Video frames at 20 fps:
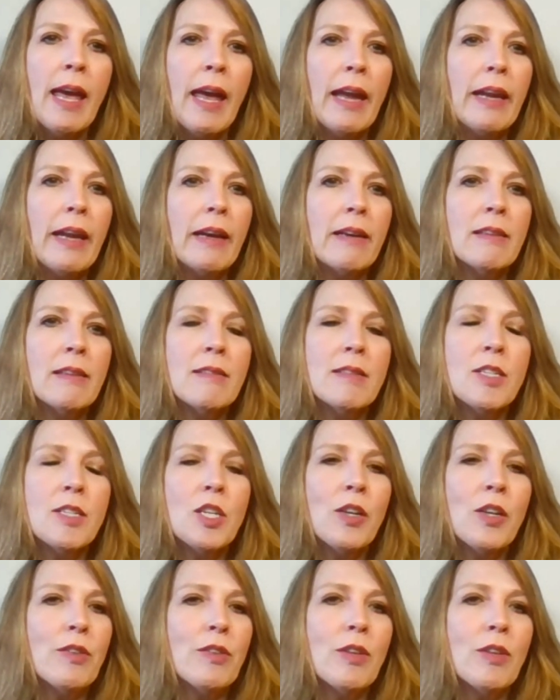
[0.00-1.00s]
And,
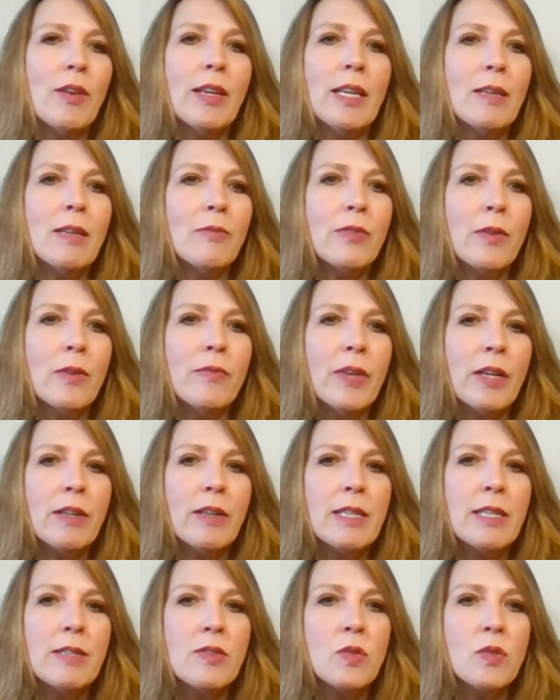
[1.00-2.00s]
you can get them from
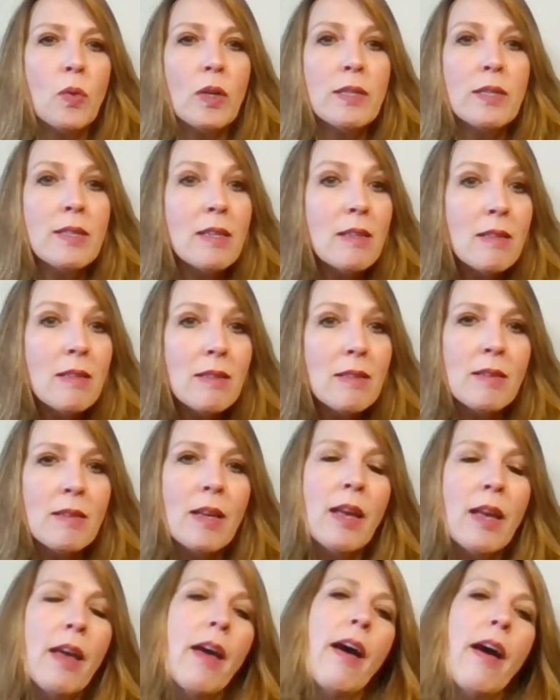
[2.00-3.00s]
various sources,
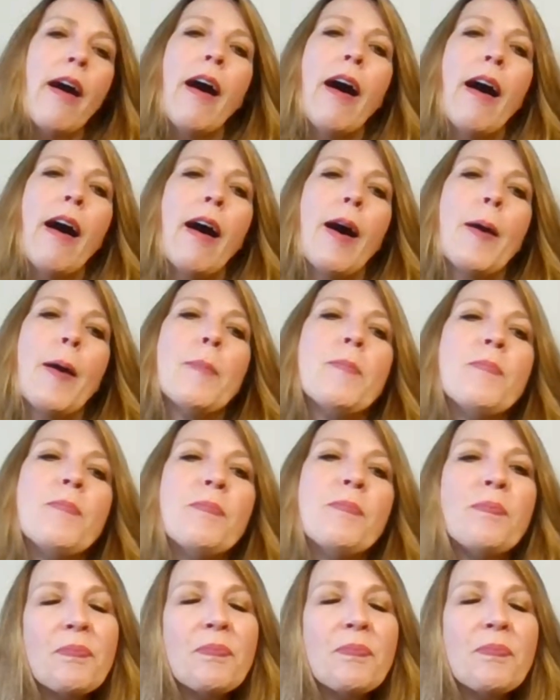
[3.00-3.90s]
whether